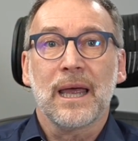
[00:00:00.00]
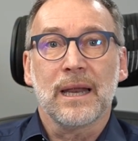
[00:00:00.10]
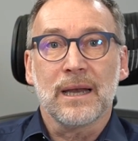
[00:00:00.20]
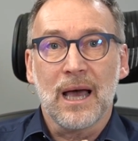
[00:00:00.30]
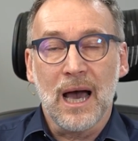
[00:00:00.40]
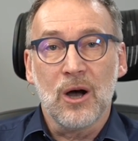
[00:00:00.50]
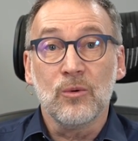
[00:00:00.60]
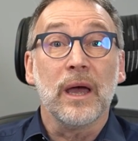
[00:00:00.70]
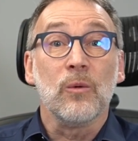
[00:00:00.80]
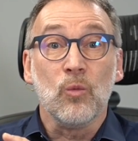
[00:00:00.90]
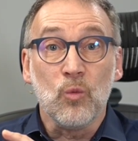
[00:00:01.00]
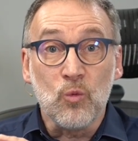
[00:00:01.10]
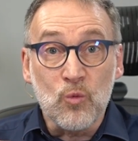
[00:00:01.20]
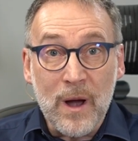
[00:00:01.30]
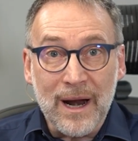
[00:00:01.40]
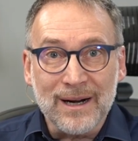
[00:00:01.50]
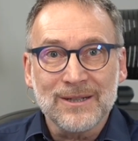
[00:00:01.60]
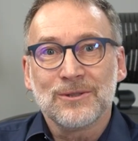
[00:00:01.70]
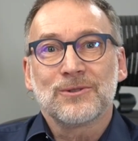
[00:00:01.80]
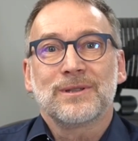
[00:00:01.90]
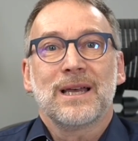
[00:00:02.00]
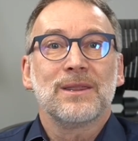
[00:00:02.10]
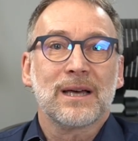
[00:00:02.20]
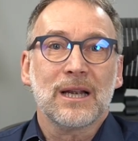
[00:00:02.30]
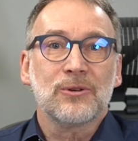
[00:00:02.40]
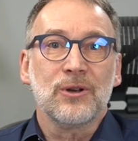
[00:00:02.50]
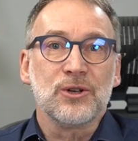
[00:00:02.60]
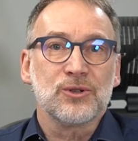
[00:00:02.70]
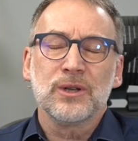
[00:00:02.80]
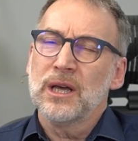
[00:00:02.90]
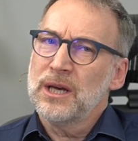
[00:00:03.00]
and how and where to create the calculation